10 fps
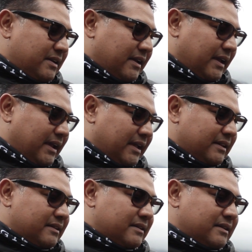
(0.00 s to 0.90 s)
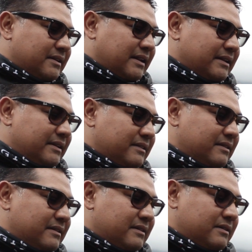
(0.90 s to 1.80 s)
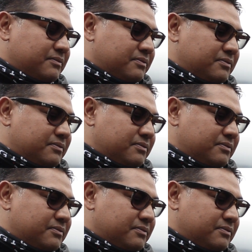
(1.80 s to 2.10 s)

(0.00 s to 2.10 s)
And running the